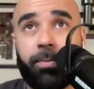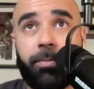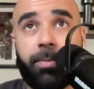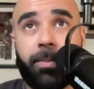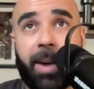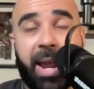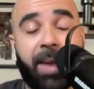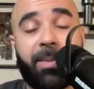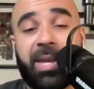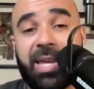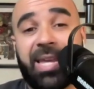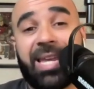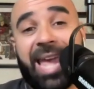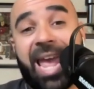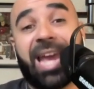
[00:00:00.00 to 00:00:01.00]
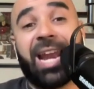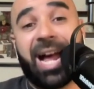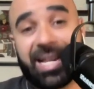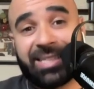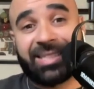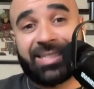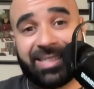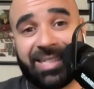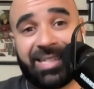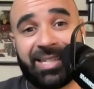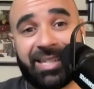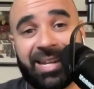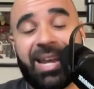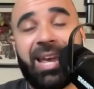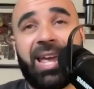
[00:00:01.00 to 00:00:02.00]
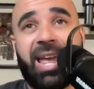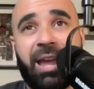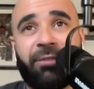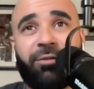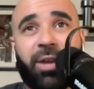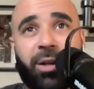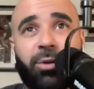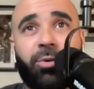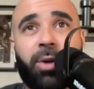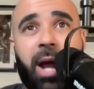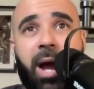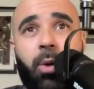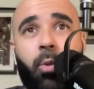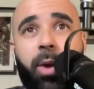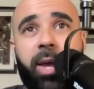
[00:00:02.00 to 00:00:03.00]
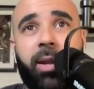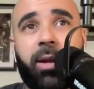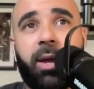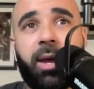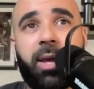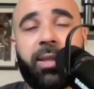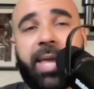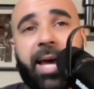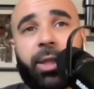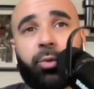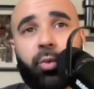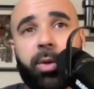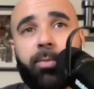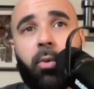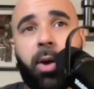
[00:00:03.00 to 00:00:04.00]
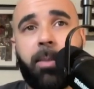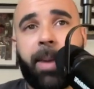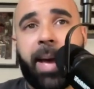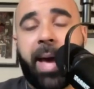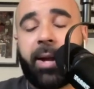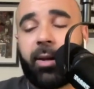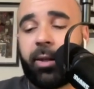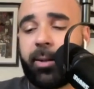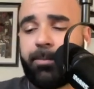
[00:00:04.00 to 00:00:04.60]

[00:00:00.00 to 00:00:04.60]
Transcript: Miami Heat cannot succeed if they do not win that three-point battle.